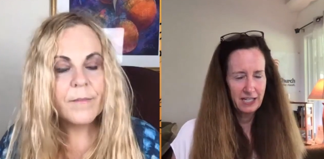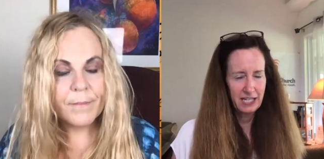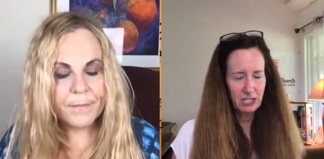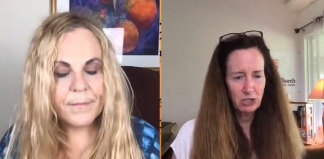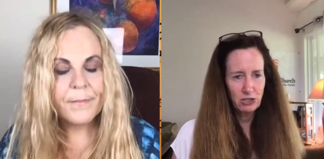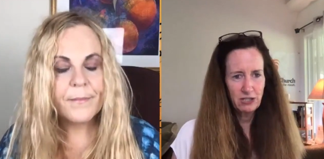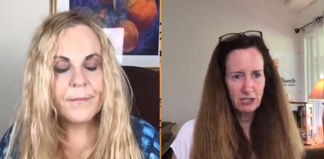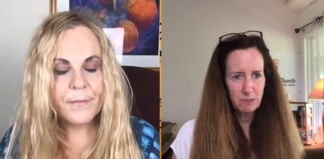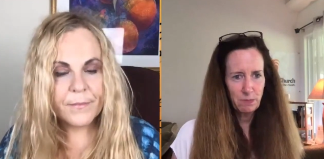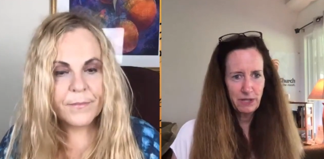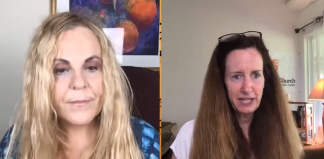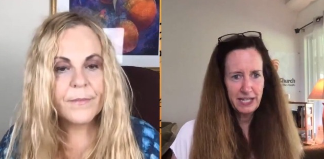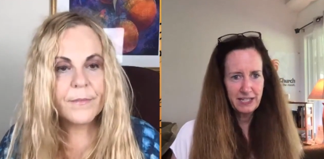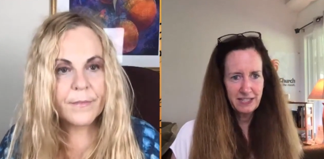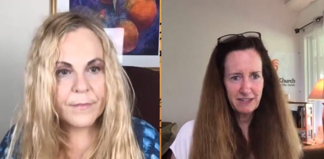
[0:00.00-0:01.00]
Speaker 1: get to this
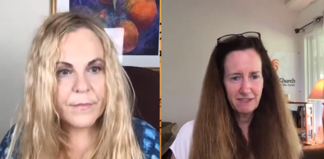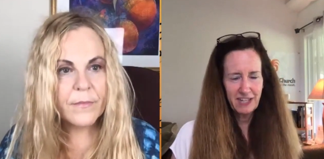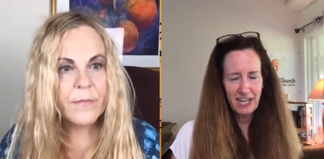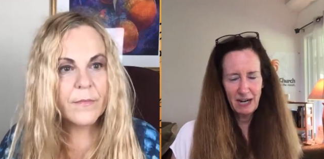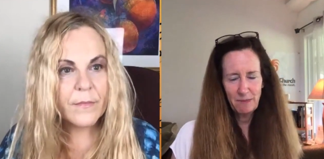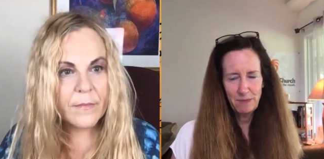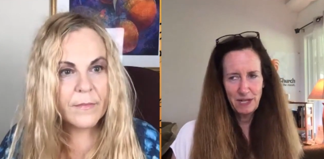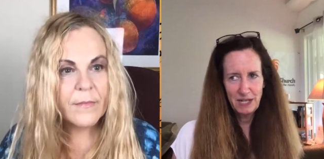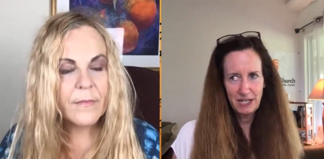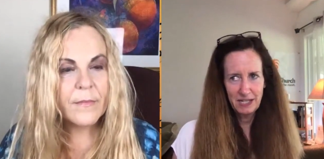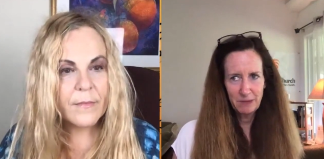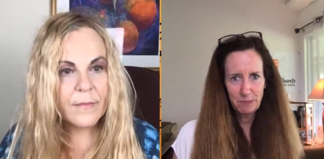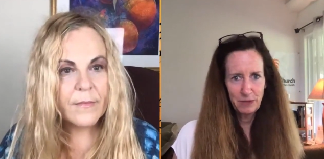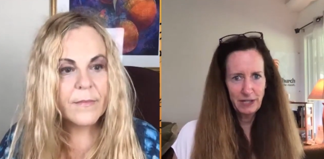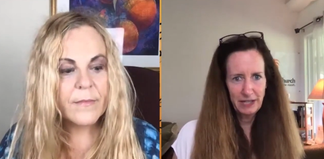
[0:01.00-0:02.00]
place of can I be
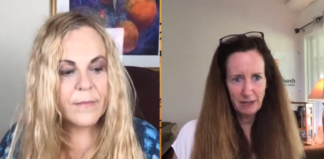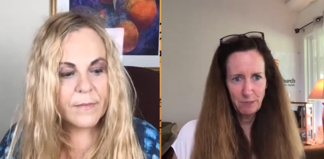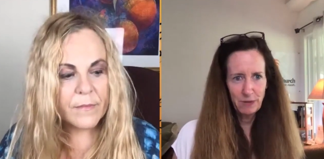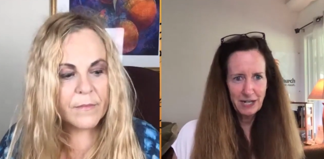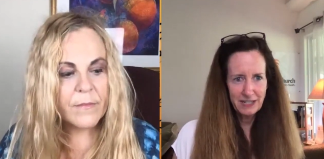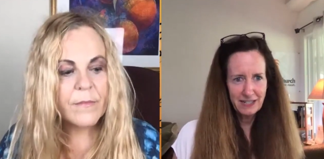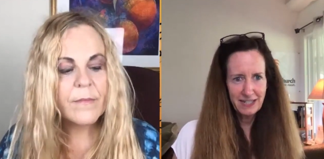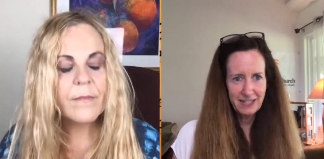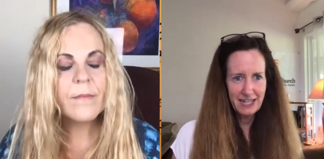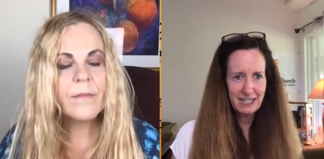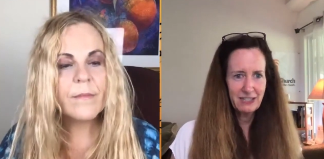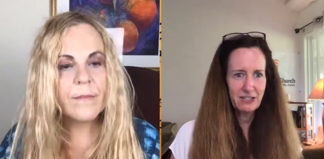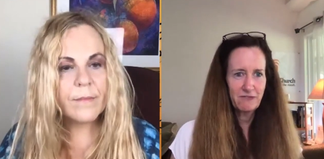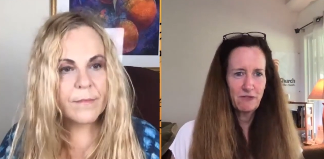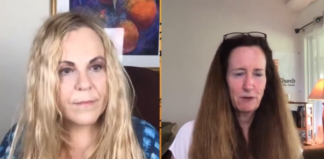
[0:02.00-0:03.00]
completely present? And
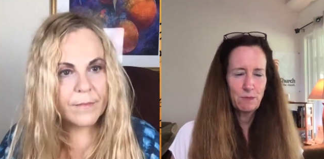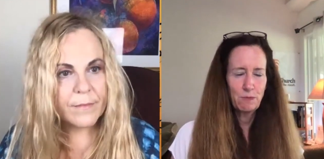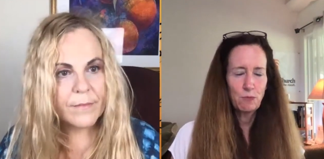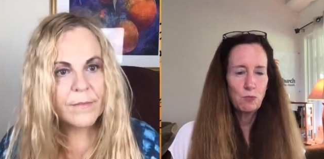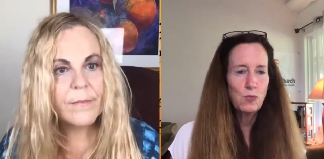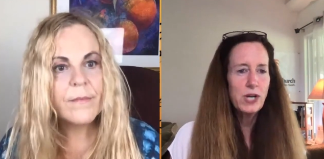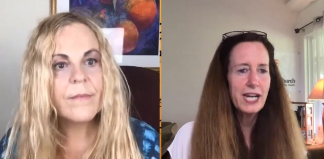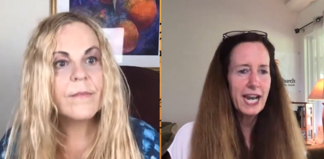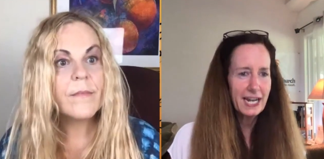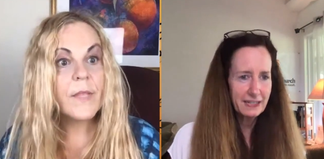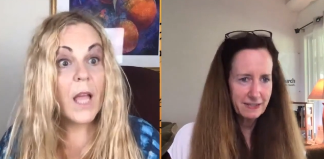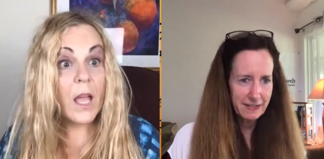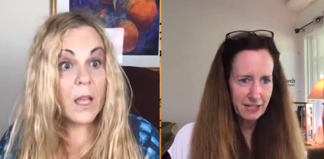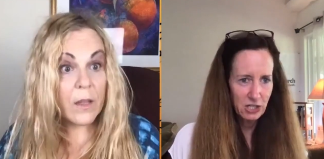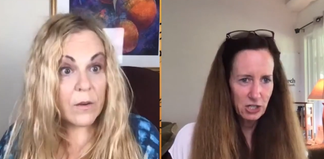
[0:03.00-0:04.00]
that's from
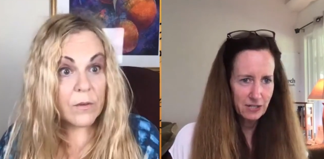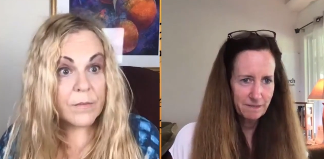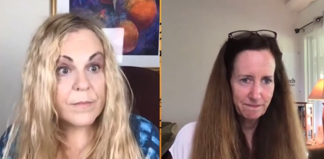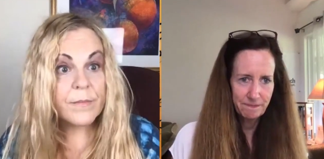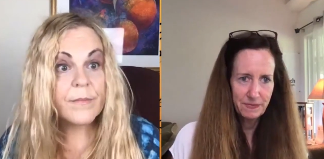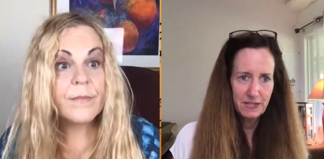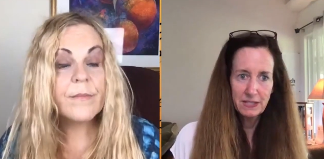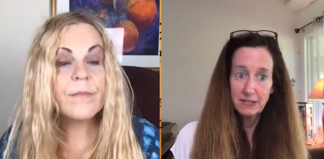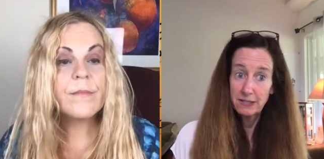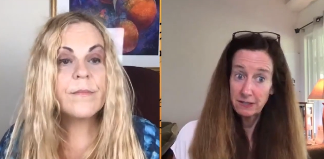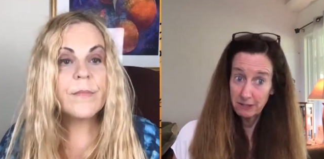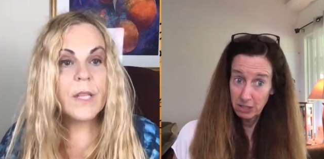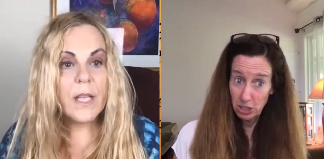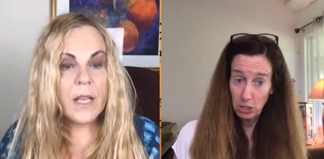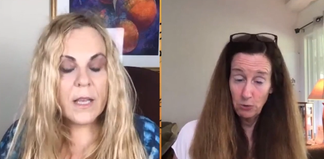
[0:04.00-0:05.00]
relaxation,
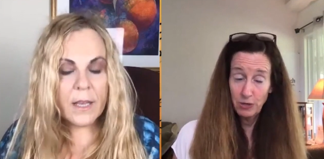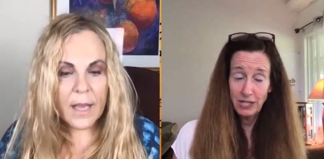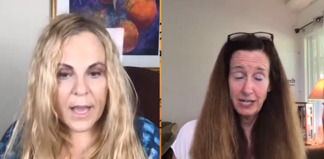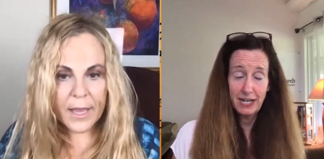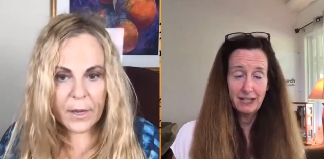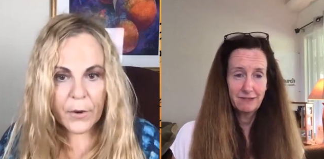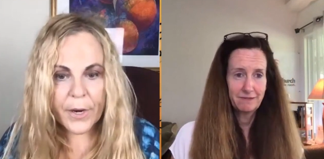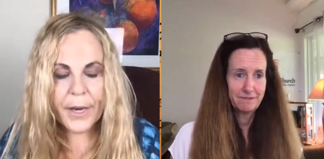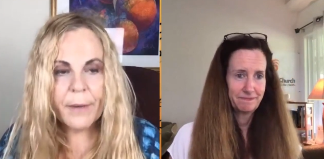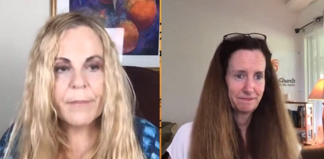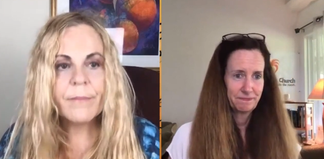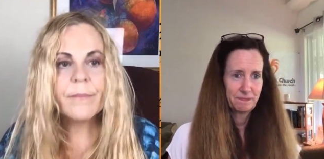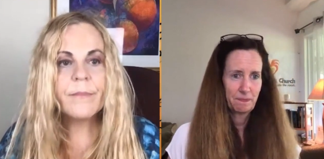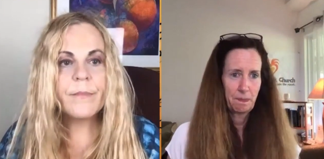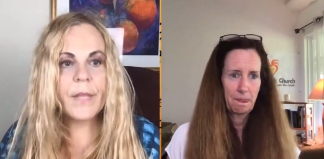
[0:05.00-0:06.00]
slowing down.
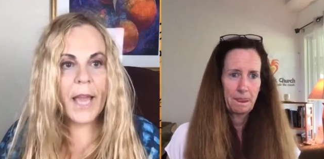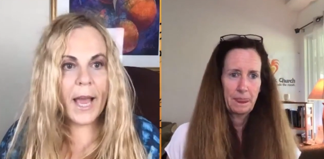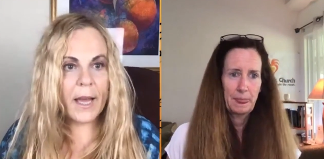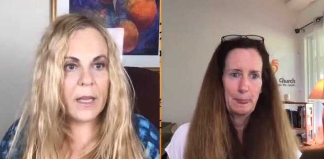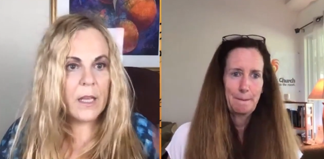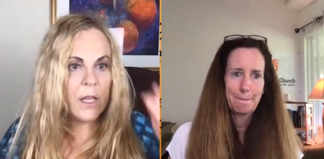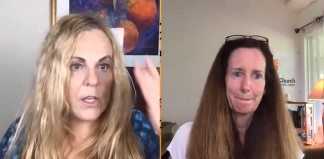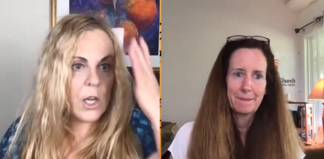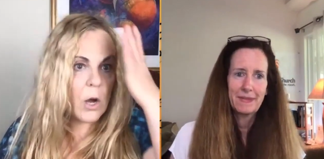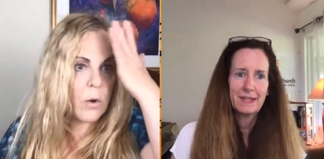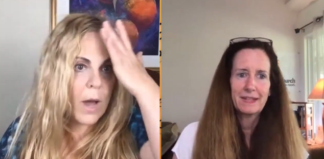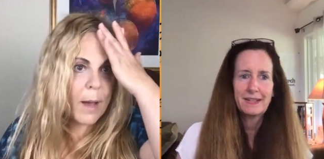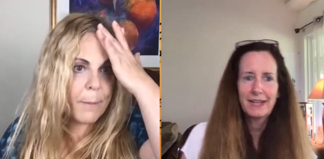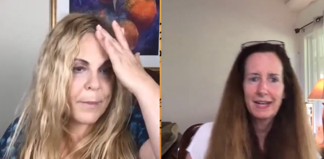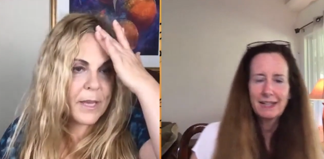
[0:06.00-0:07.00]
Speaker 2: Yeah.
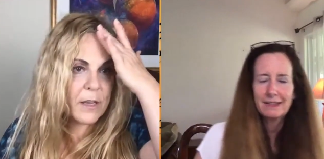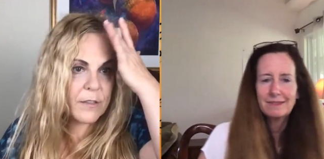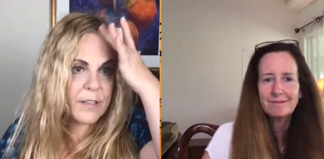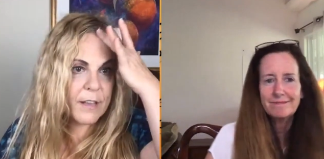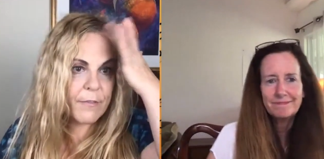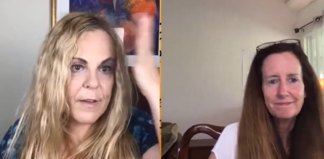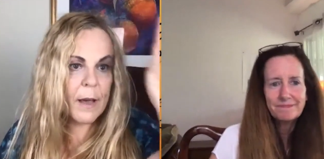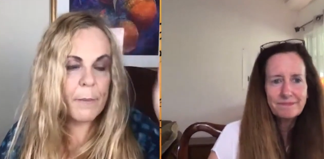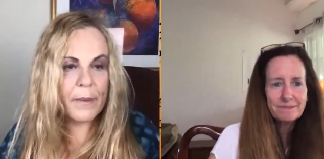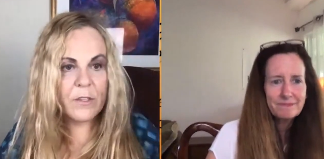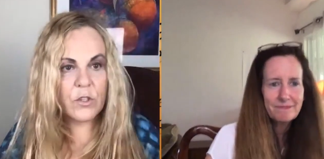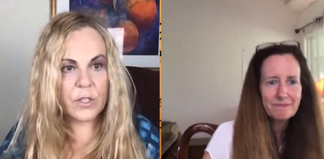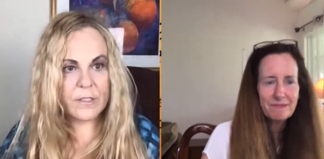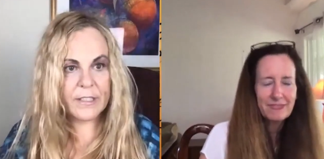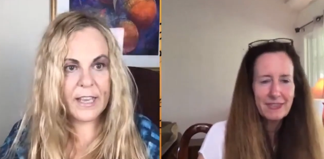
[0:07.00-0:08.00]
No, umping yourself up,
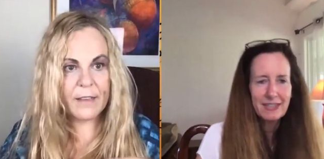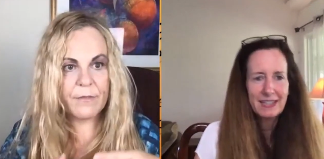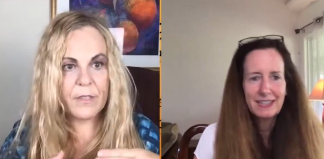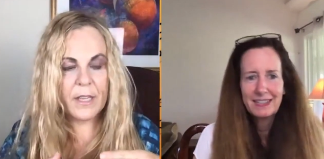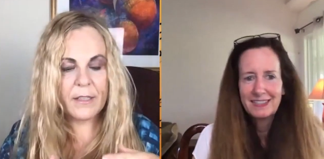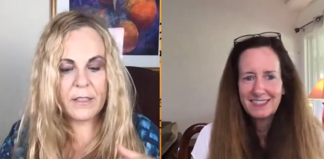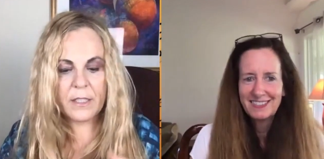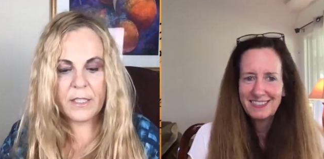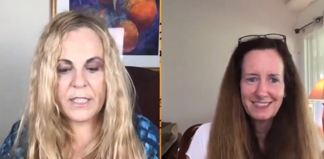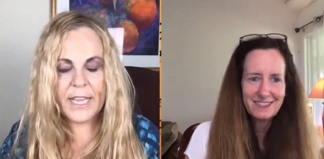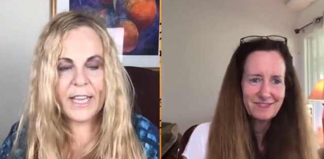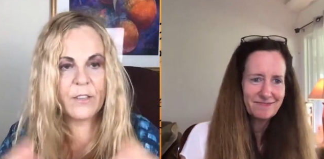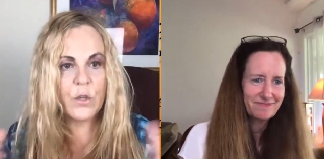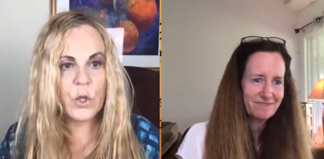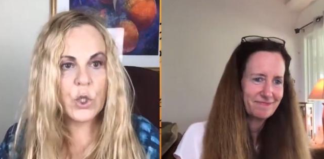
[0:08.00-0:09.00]
it just gives it
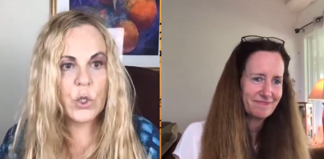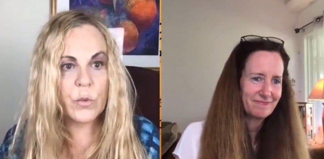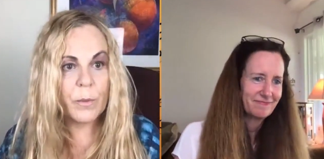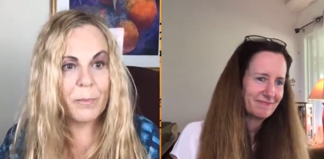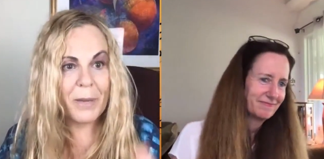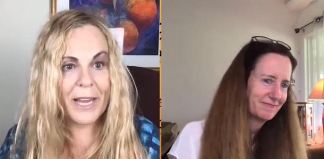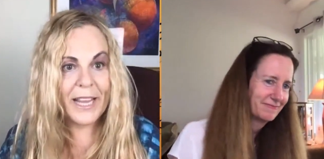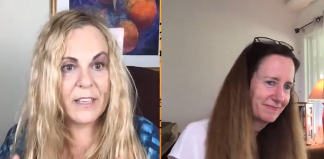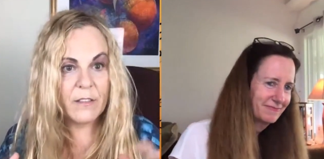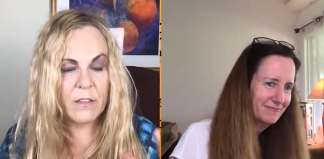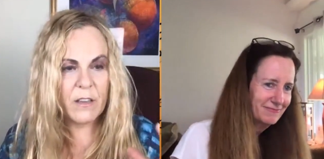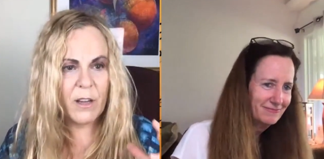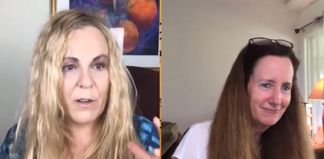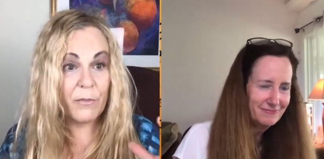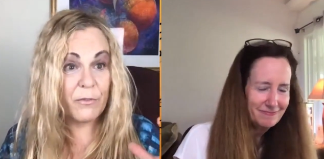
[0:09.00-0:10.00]
takes you to a place
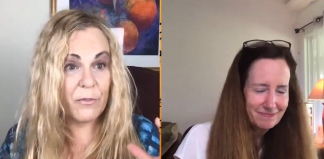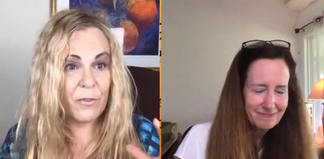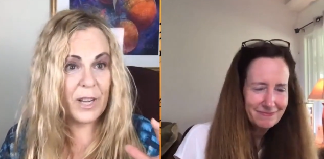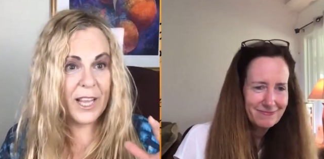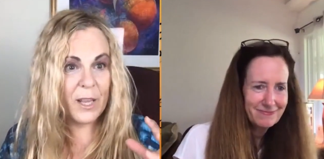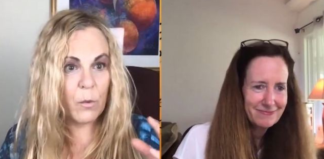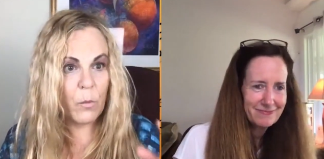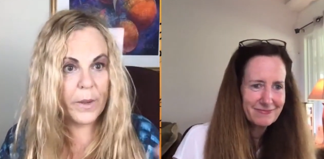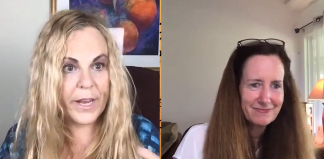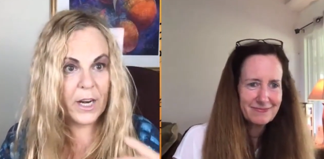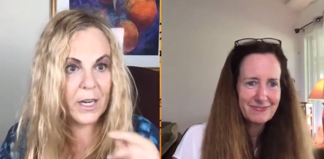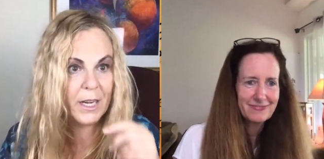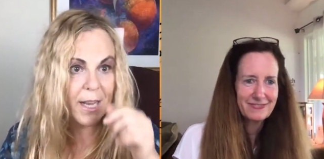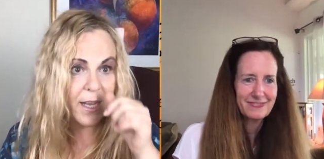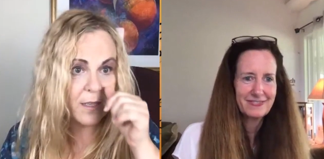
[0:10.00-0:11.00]
of like
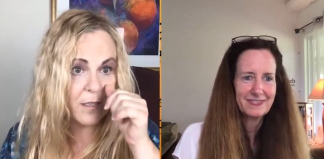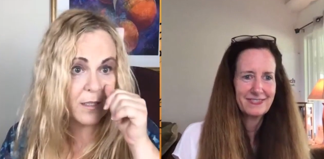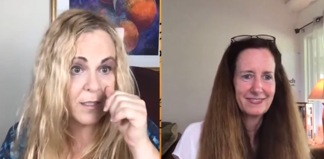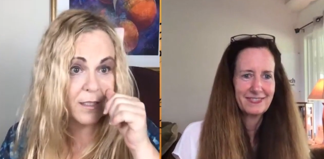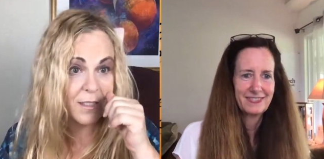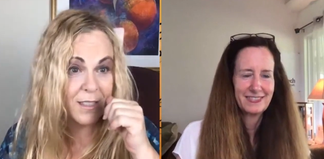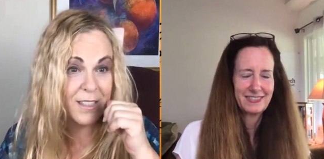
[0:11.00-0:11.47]
weirdness